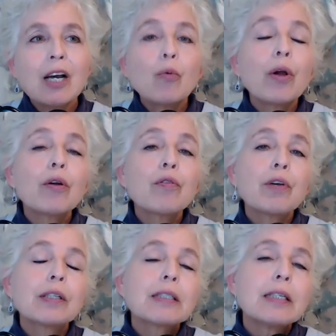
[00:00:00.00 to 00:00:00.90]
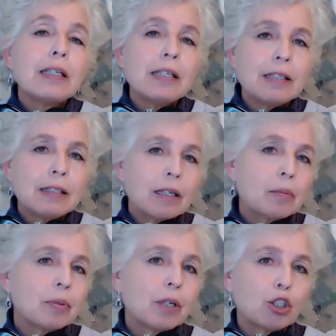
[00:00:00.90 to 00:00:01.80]
where it felt easy
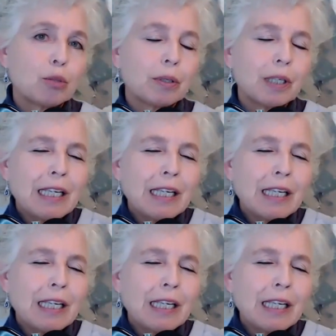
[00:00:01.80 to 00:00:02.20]
and pleasurable,